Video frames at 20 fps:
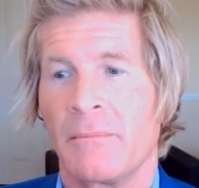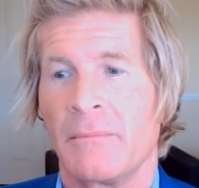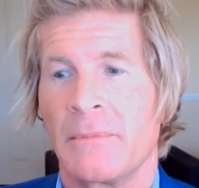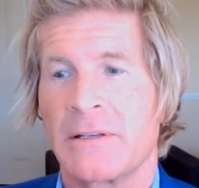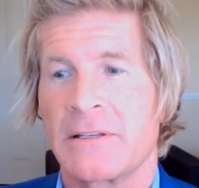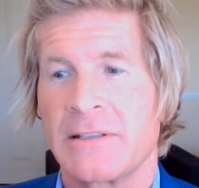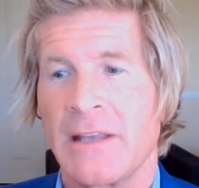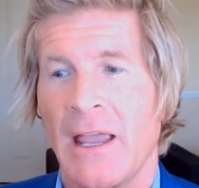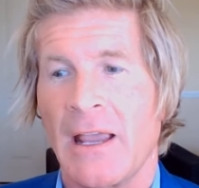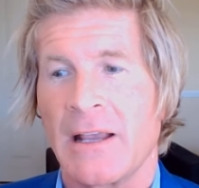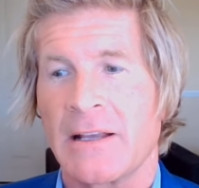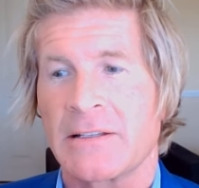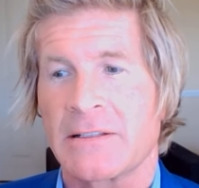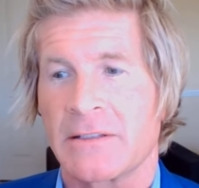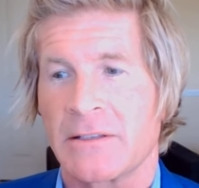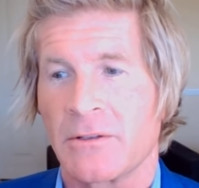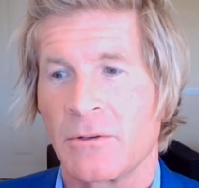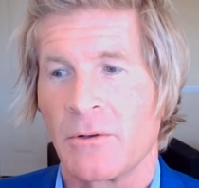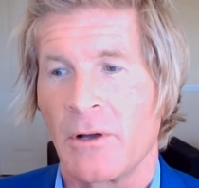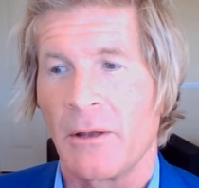mistakes
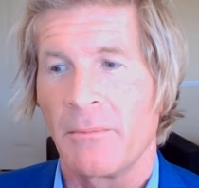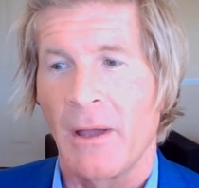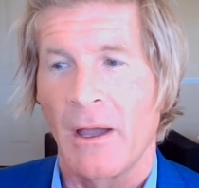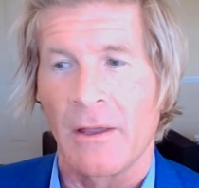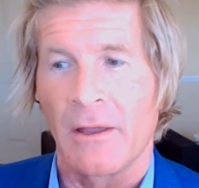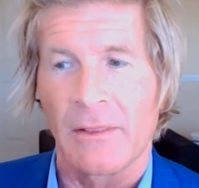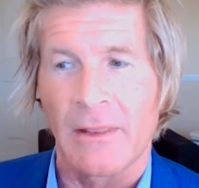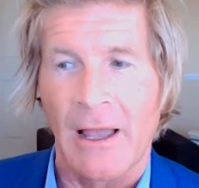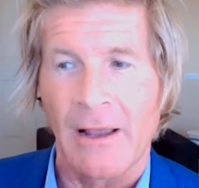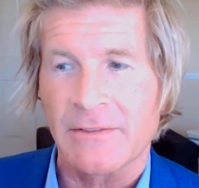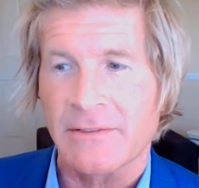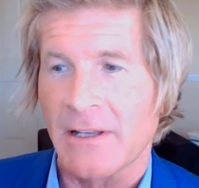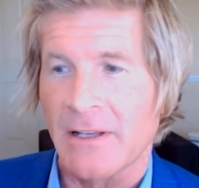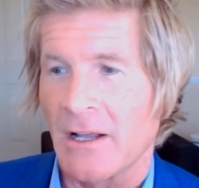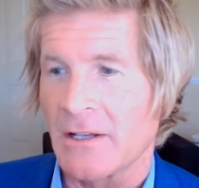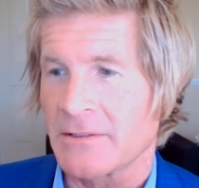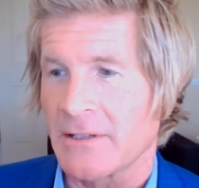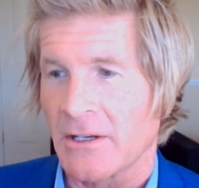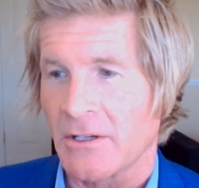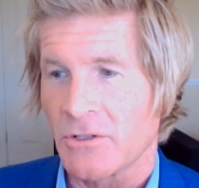through unbalanced
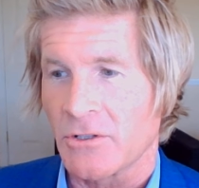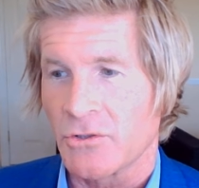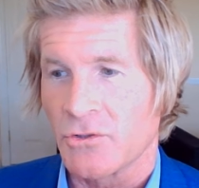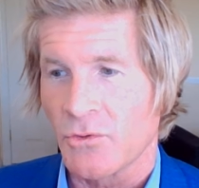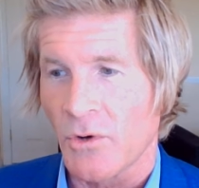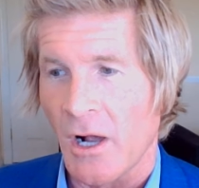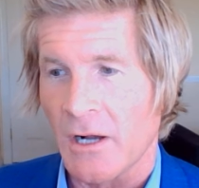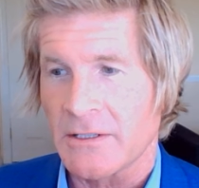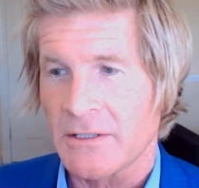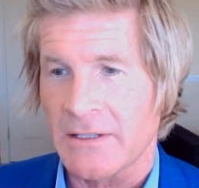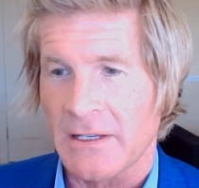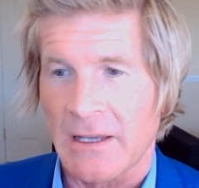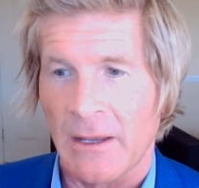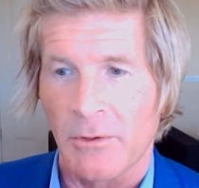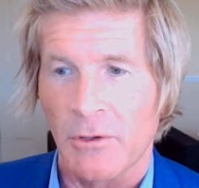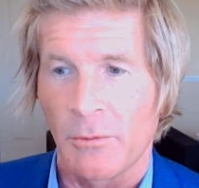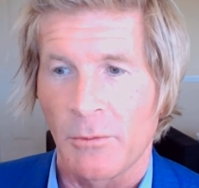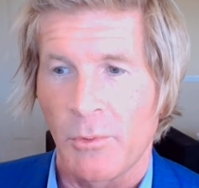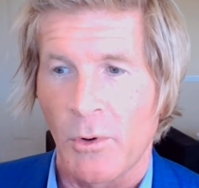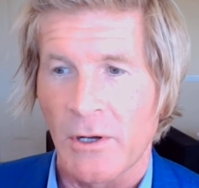lifestyles like drugs and
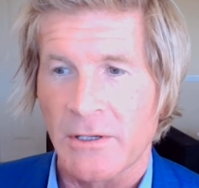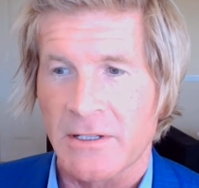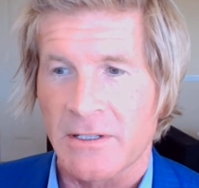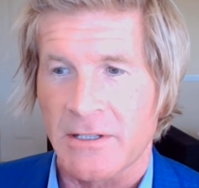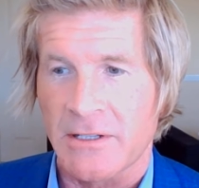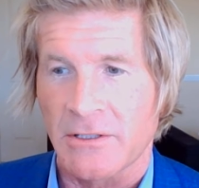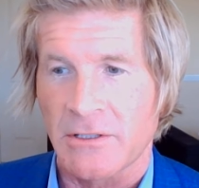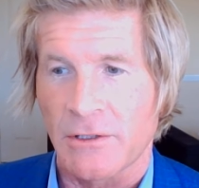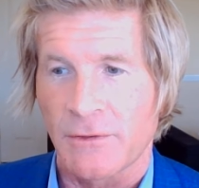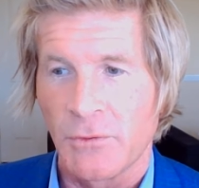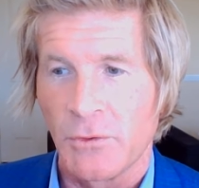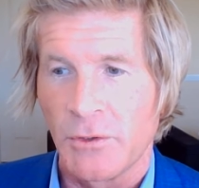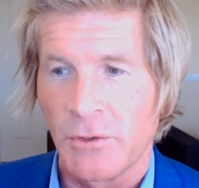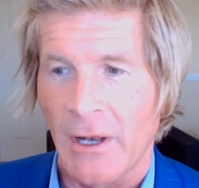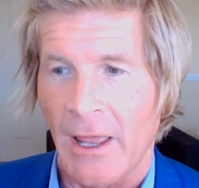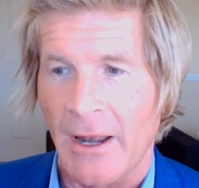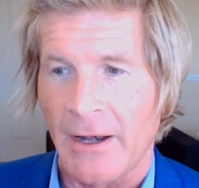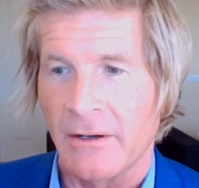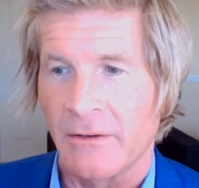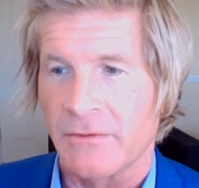chemical poisons such as food
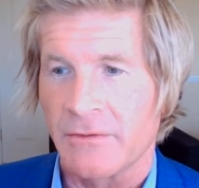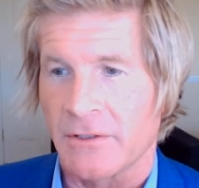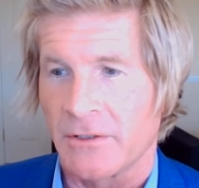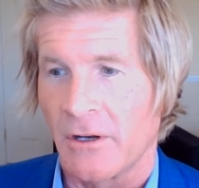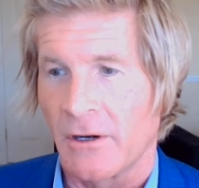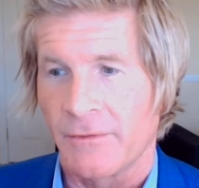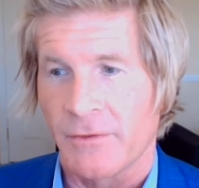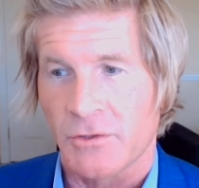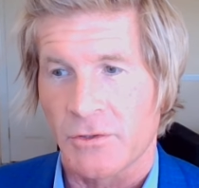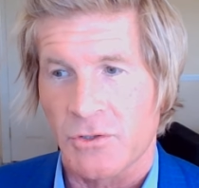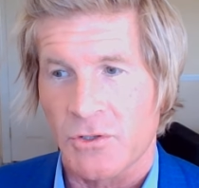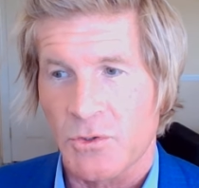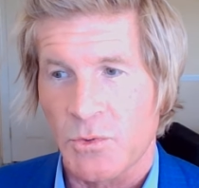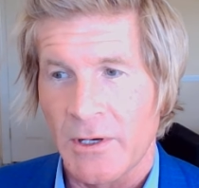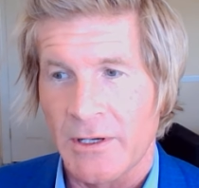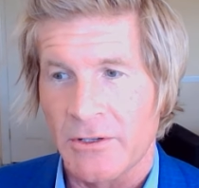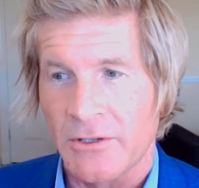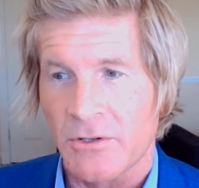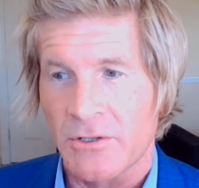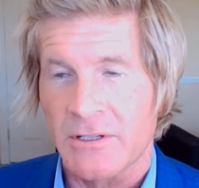additives and artificial
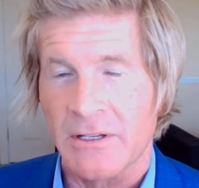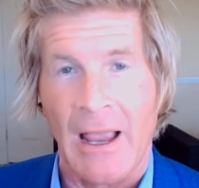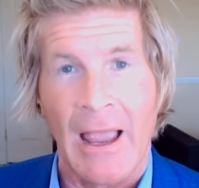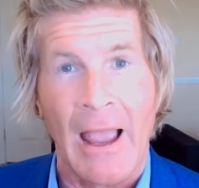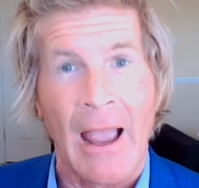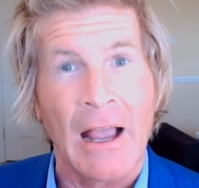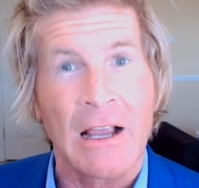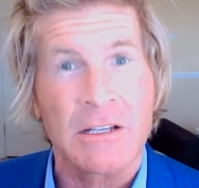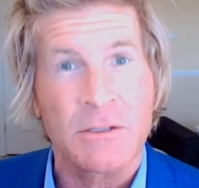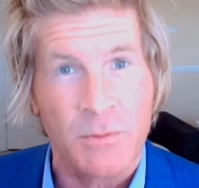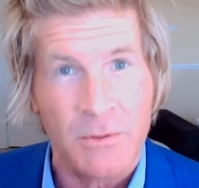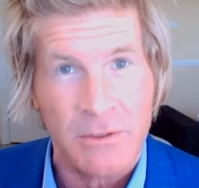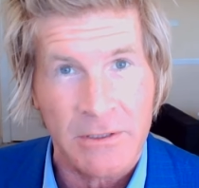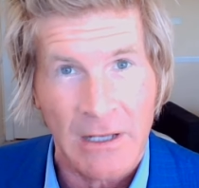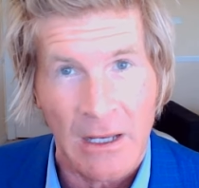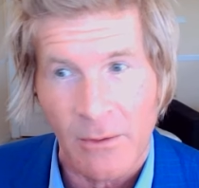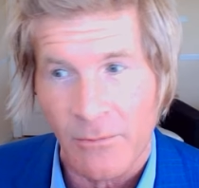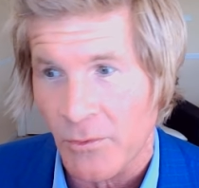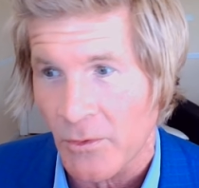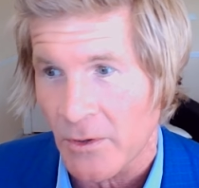sweeteners,
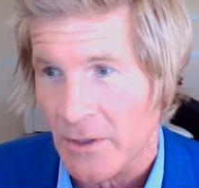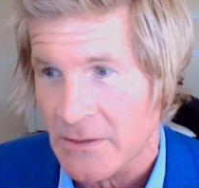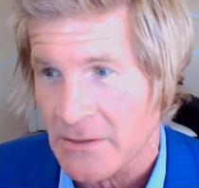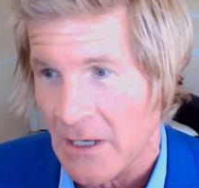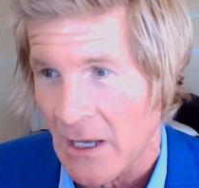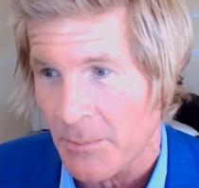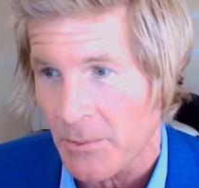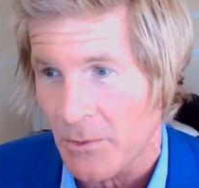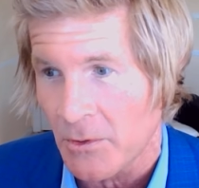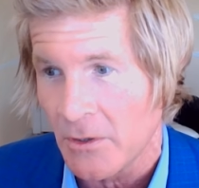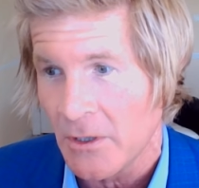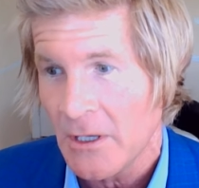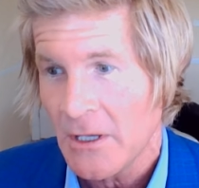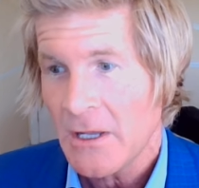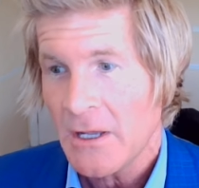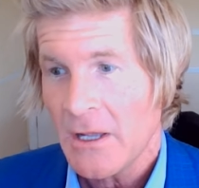aspartame, for example,